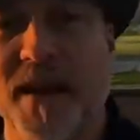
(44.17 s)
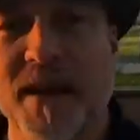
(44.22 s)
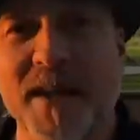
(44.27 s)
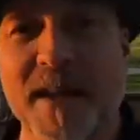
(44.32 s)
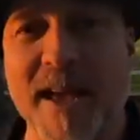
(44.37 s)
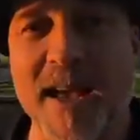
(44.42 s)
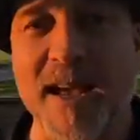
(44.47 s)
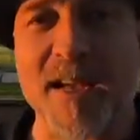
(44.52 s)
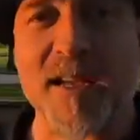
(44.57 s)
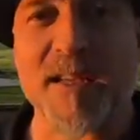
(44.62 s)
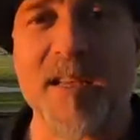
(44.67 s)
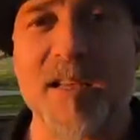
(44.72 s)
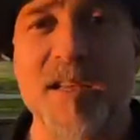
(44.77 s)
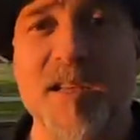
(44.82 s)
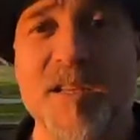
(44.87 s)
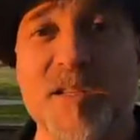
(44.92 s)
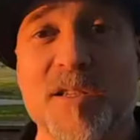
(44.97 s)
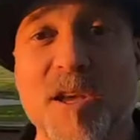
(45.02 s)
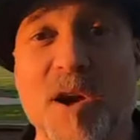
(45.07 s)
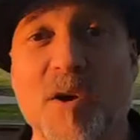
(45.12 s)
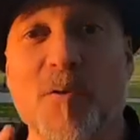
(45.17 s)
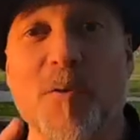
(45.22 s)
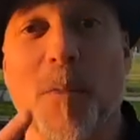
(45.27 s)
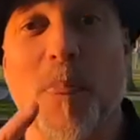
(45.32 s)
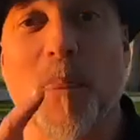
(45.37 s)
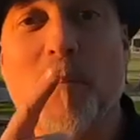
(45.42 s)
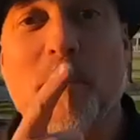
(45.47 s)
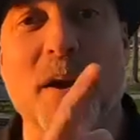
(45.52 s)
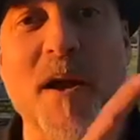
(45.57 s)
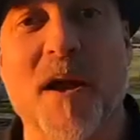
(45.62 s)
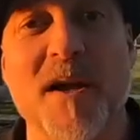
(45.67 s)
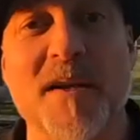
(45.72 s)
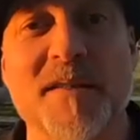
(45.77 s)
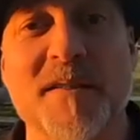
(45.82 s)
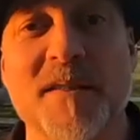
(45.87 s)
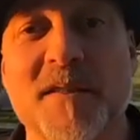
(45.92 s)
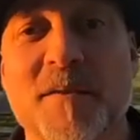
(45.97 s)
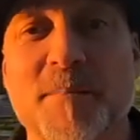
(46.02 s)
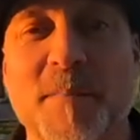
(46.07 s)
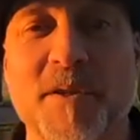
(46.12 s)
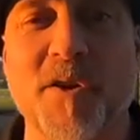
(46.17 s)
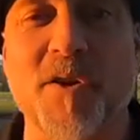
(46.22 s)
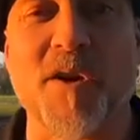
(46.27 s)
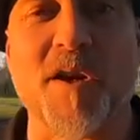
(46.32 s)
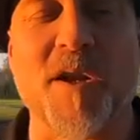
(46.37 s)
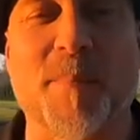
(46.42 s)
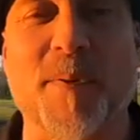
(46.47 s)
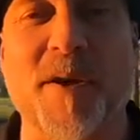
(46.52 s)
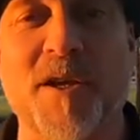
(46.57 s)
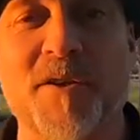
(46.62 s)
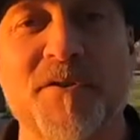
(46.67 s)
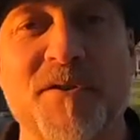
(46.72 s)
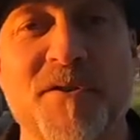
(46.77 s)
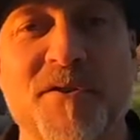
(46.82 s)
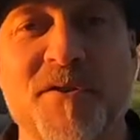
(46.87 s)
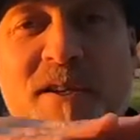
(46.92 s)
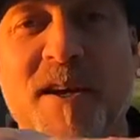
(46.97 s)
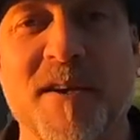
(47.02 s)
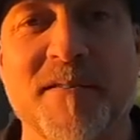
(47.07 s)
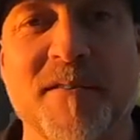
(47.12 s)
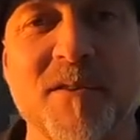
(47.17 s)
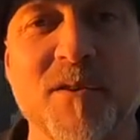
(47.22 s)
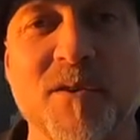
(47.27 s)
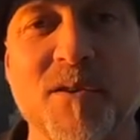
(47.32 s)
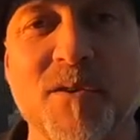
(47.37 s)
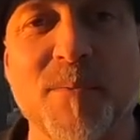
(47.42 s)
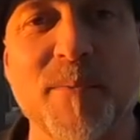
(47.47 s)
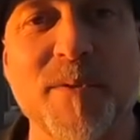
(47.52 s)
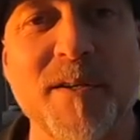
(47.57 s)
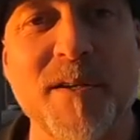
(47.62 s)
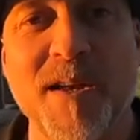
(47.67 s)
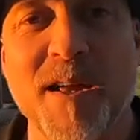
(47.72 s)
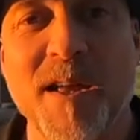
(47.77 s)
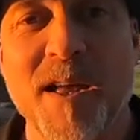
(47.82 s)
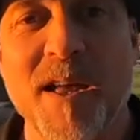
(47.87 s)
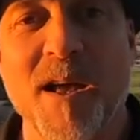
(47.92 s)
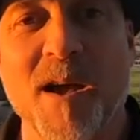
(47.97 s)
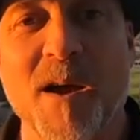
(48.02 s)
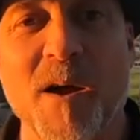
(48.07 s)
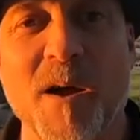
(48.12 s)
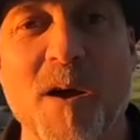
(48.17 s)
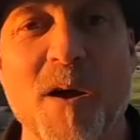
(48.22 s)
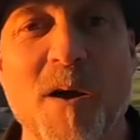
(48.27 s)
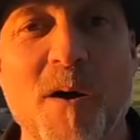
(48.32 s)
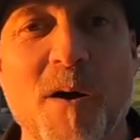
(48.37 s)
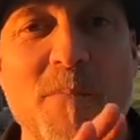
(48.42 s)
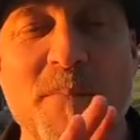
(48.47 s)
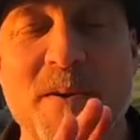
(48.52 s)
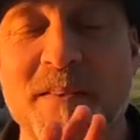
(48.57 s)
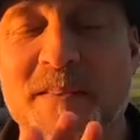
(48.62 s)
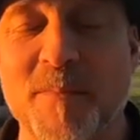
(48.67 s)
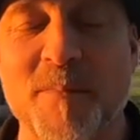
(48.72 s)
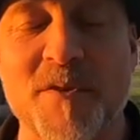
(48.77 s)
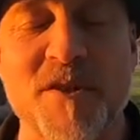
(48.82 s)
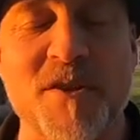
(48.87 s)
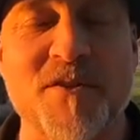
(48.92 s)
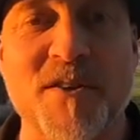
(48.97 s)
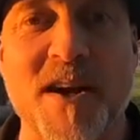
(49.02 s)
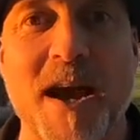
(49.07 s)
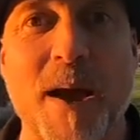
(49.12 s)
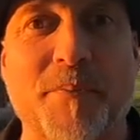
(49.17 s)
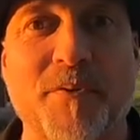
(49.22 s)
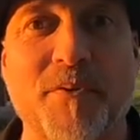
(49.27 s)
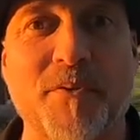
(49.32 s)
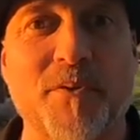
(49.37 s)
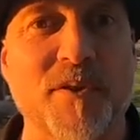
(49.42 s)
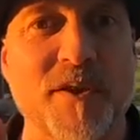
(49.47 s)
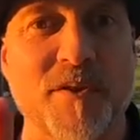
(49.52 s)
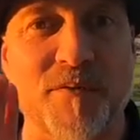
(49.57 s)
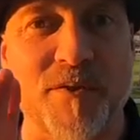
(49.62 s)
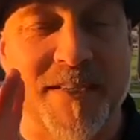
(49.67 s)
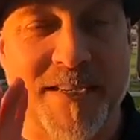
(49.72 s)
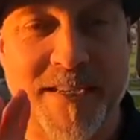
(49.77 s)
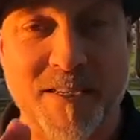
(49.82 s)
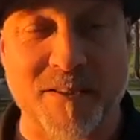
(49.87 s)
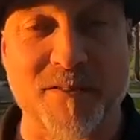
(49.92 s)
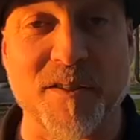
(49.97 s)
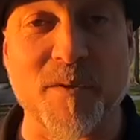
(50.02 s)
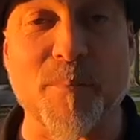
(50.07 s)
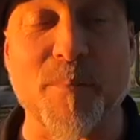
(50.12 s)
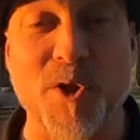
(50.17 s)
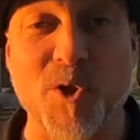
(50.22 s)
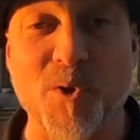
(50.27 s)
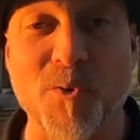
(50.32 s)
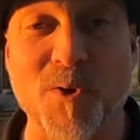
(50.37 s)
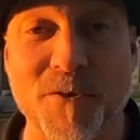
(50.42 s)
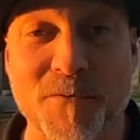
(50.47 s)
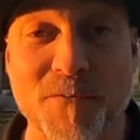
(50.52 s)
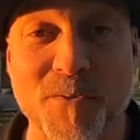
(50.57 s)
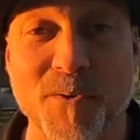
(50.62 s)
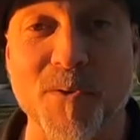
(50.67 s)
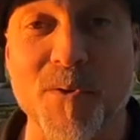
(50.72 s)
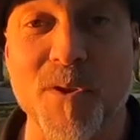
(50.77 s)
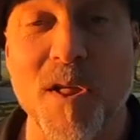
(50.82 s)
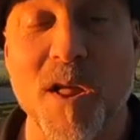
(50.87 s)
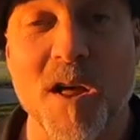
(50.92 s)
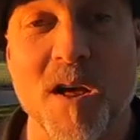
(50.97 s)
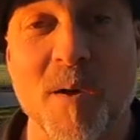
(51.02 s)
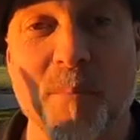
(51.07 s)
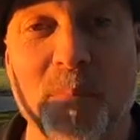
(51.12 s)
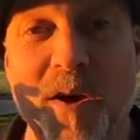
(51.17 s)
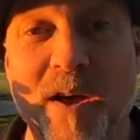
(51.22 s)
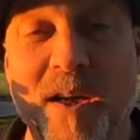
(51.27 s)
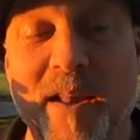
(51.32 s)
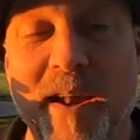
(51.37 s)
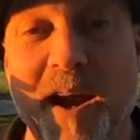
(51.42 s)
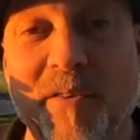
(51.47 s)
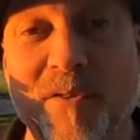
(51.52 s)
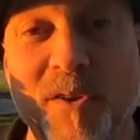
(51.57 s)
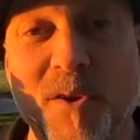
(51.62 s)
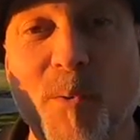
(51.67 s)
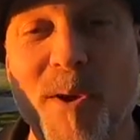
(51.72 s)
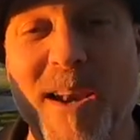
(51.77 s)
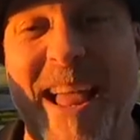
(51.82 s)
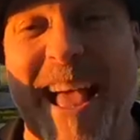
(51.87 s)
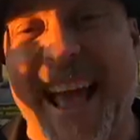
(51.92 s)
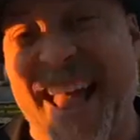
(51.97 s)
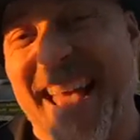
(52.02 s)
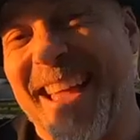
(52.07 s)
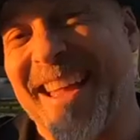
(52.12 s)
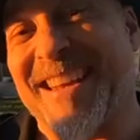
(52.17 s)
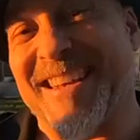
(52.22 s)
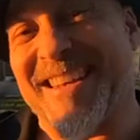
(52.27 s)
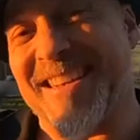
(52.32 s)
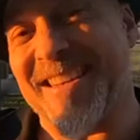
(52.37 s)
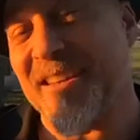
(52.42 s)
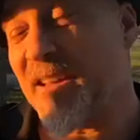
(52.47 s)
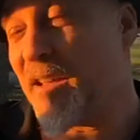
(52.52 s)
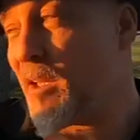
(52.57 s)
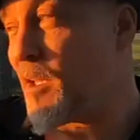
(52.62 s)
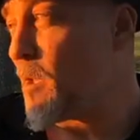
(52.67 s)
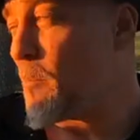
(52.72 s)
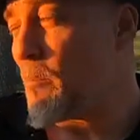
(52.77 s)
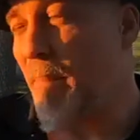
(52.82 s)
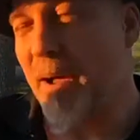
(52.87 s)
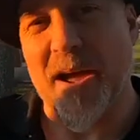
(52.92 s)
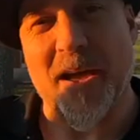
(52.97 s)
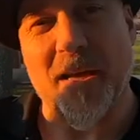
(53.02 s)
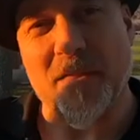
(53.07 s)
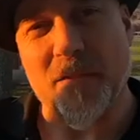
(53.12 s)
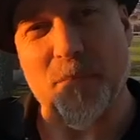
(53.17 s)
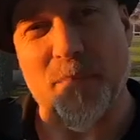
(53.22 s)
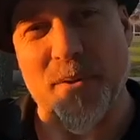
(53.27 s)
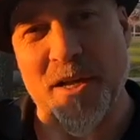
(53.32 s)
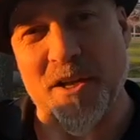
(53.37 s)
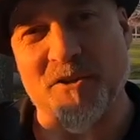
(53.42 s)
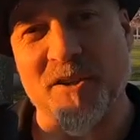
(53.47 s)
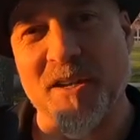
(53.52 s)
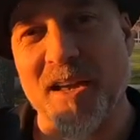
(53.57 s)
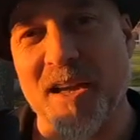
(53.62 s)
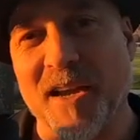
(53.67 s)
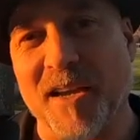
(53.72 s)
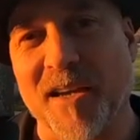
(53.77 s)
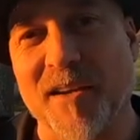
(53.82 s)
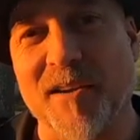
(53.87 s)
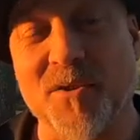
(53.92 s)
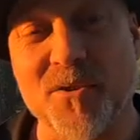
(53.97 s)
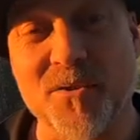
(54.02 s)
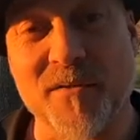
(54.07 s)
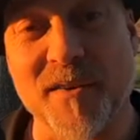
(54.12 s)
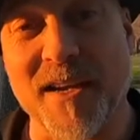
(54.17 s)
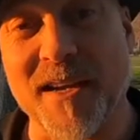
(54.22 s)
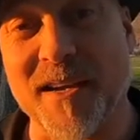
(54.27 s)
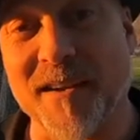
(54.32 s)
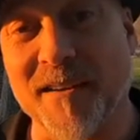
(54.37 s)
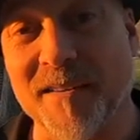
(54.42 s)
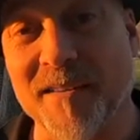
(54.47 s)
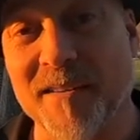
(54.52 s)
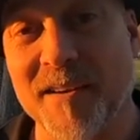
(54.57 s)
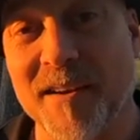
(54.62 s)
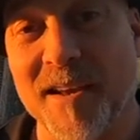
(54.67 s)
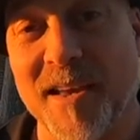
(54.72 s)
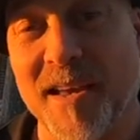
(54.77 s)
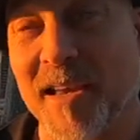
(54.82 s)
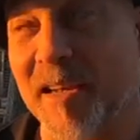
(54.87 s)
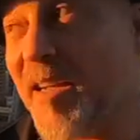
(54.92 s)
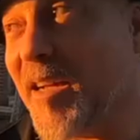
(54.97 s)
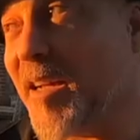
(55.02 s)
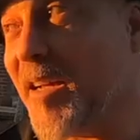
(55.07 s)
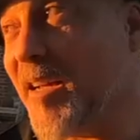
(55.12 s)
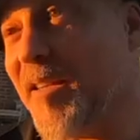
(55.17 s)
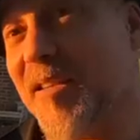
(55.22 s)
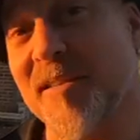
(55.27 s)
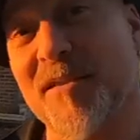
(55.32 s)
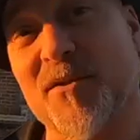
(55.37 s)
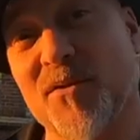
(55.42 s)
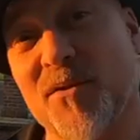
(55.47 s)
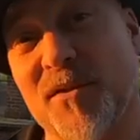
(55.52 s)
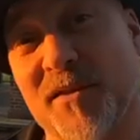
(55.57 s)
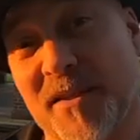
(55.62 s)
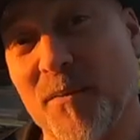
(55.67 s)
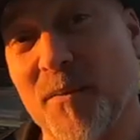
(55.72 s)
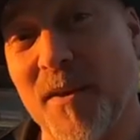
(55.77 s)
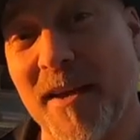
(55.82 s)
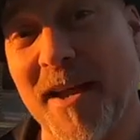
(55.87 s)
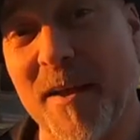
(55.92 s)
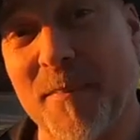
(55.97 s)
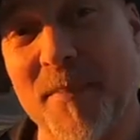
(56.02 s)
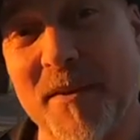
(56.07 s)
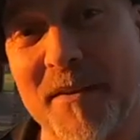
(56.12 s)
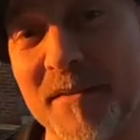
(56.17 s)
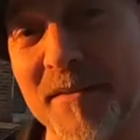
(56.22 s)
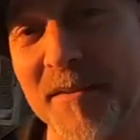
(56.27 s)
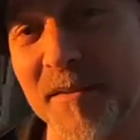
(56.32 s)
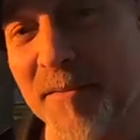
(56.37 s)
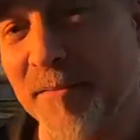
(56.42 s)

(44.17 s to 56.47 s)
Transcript: Yeah. So my cousin's maternity pictures, she has a little one. Um, these images are absolutely ridiculously beautiful, but I really want to end by the beach line over here, and uh, let's go see what happens.